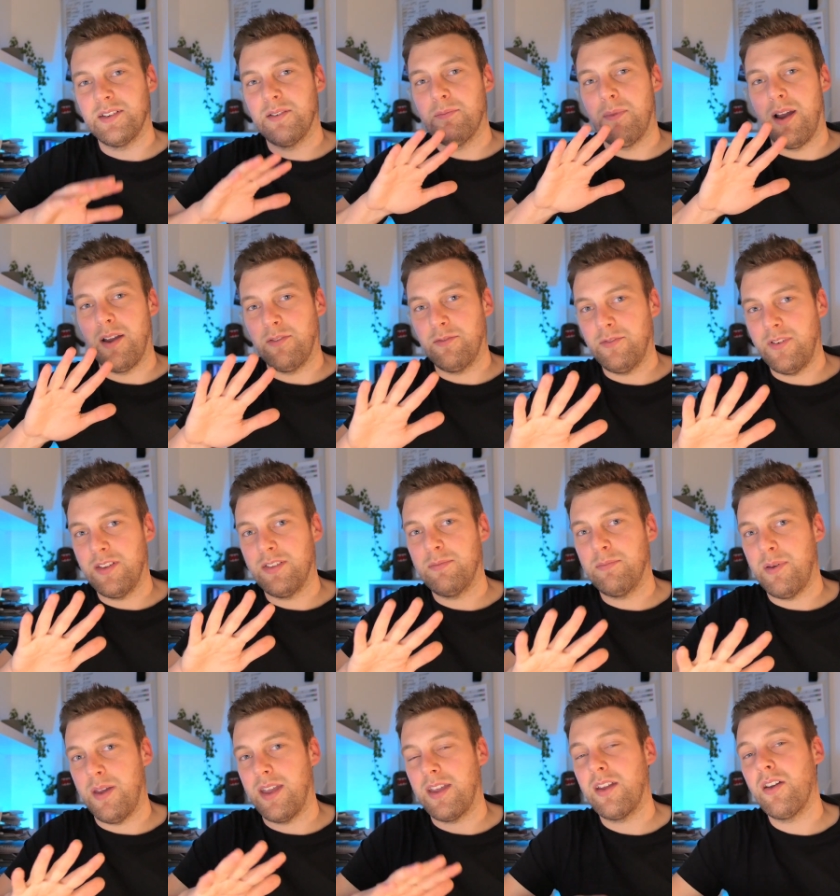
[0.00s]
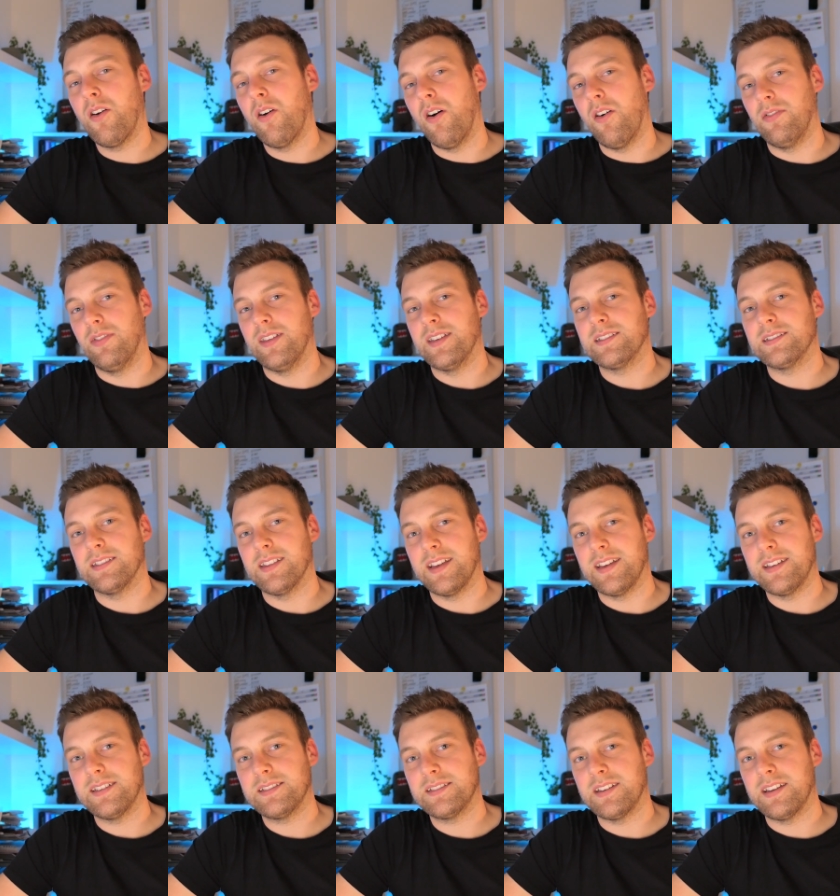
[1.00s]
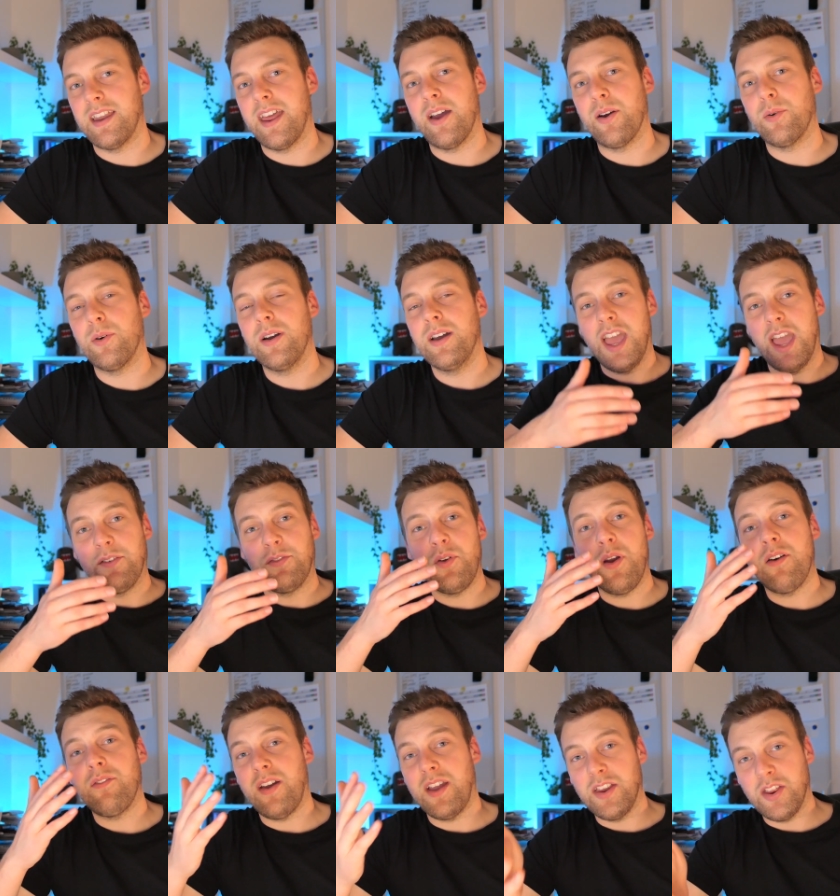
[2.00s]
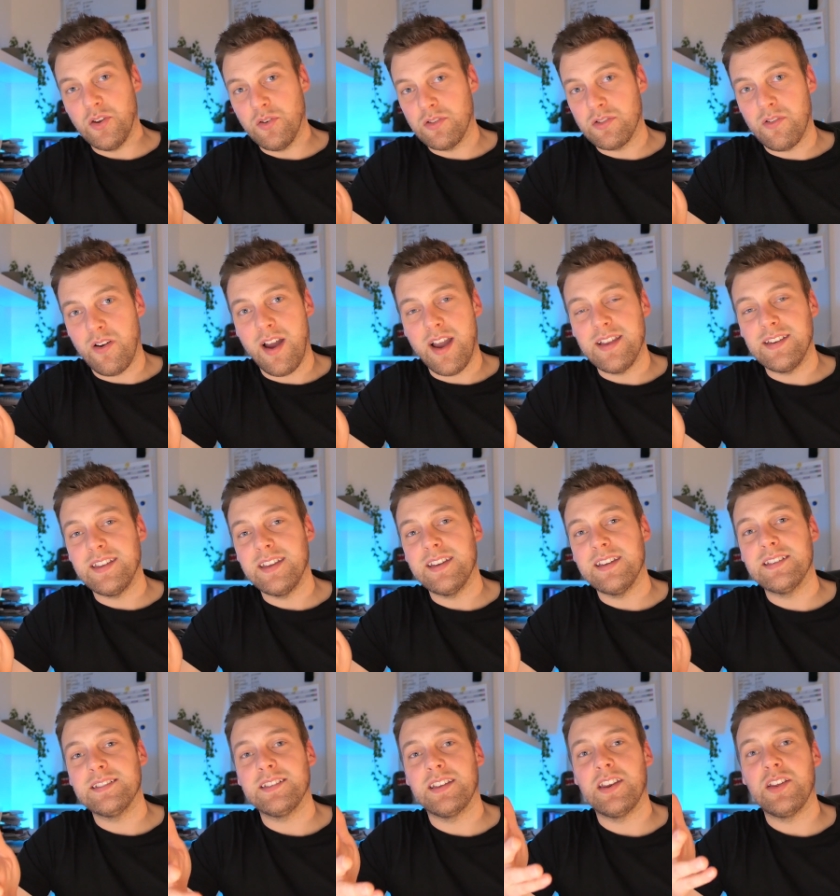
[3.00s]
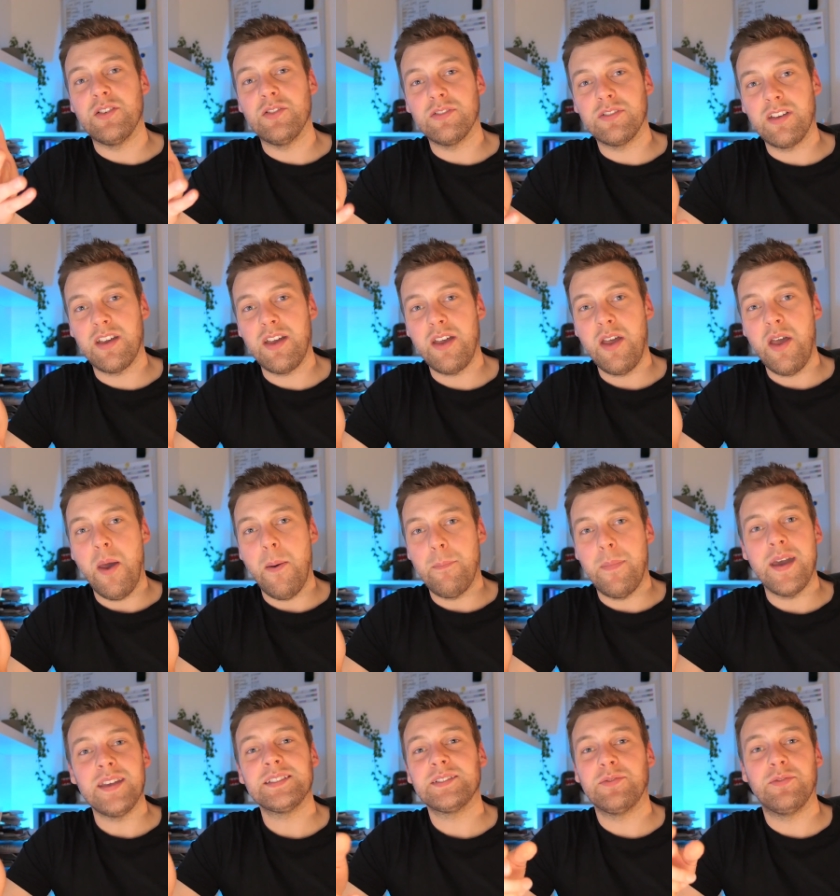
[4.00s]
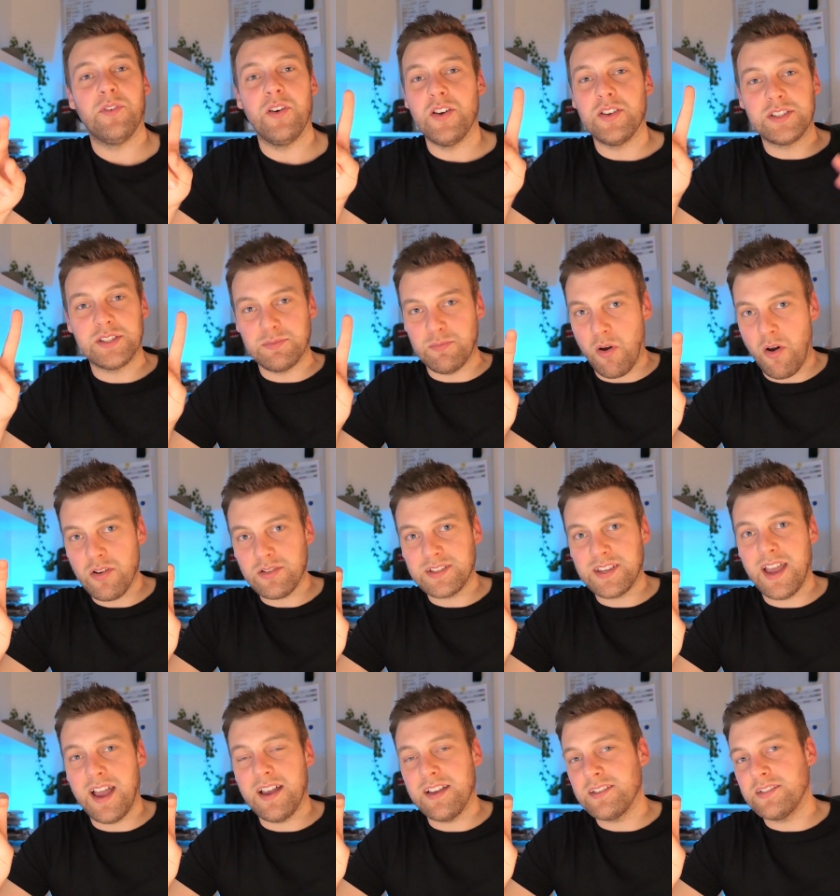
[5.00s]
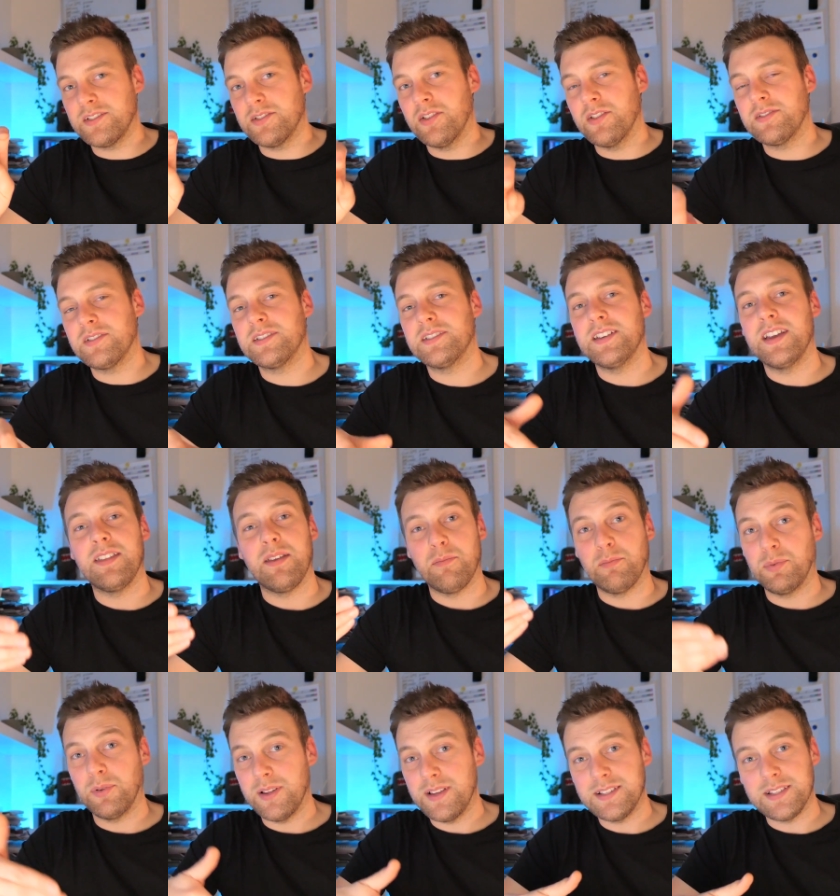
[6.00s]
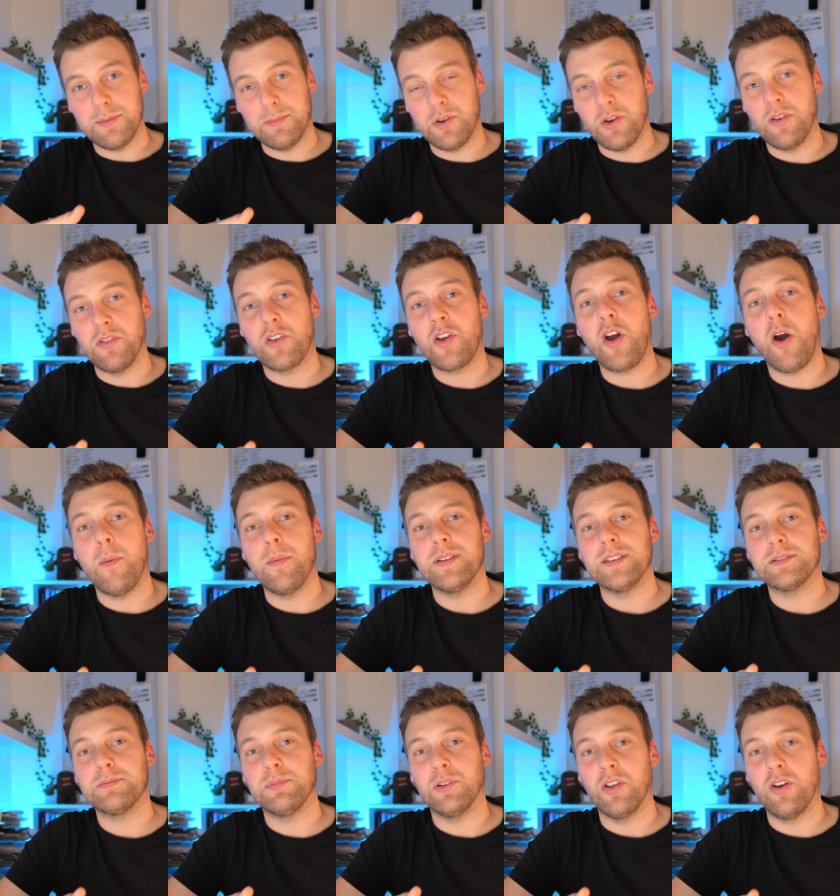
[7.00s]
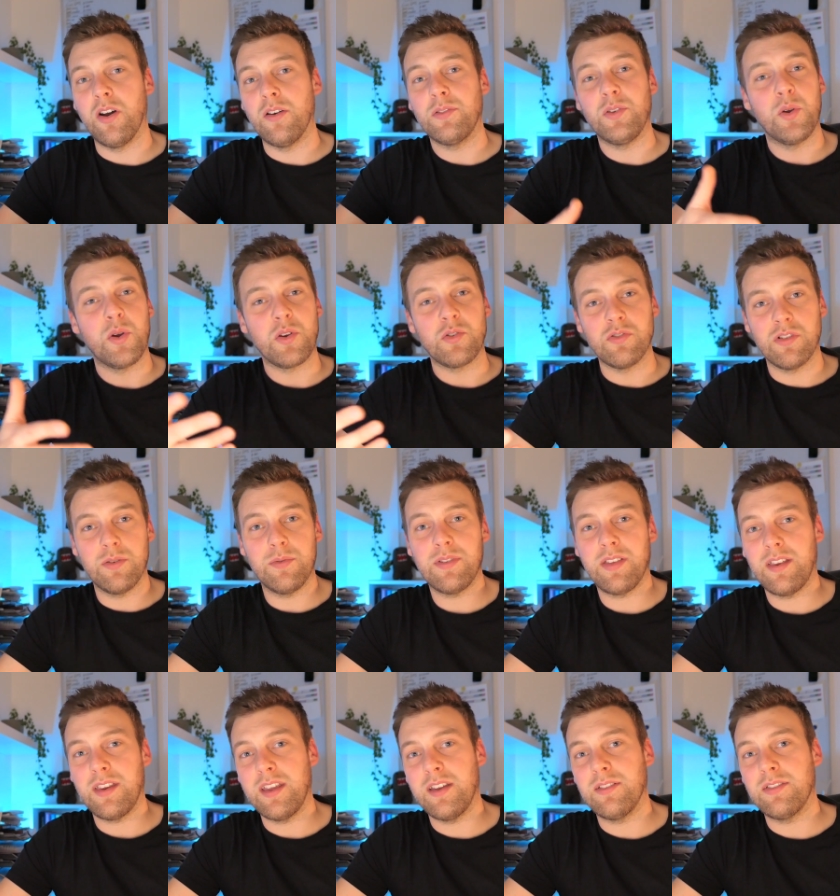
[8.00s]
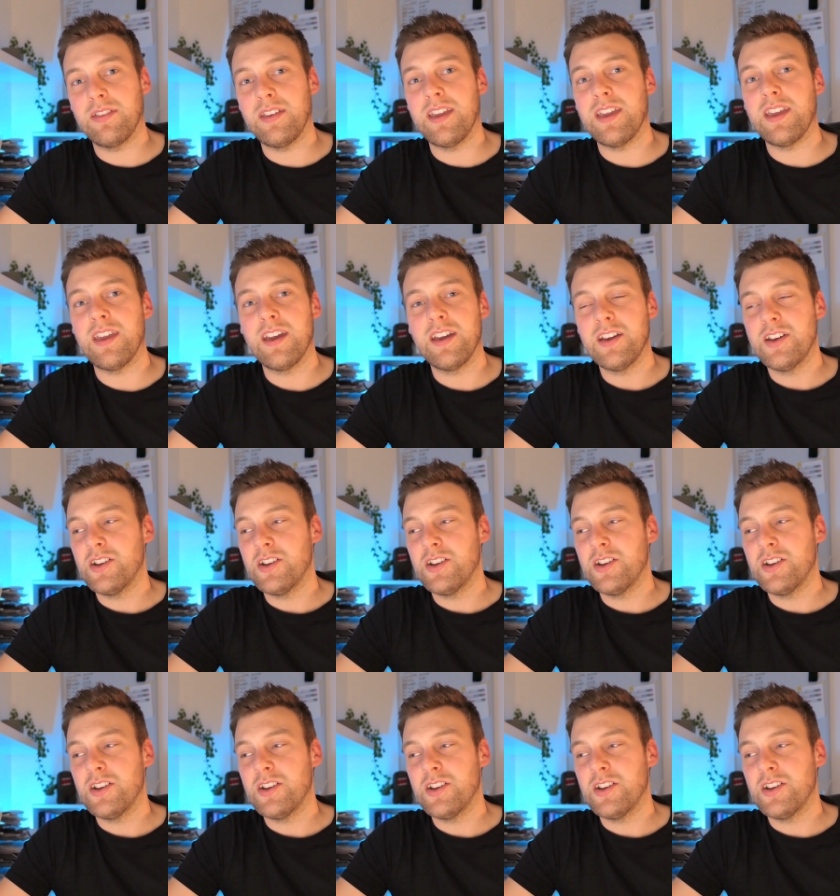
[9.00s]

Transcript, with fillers: my 5th pick on this list. Now, if you have any other ideas, any other best first sports cars, so to say, then please let me know in the comments below if you agree with any of the